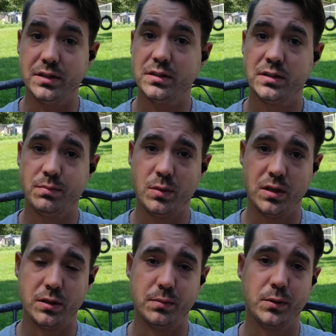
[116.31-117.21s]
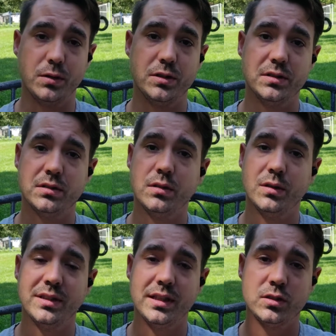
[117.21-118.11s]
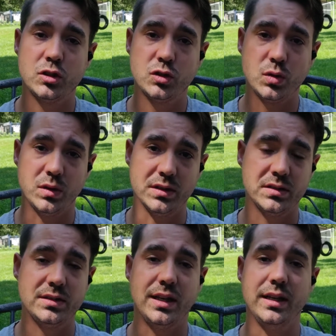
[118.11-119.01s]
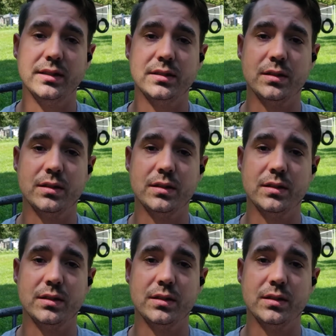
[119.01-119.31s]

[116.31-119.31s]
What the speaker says: smarter approaches, looked at soil science,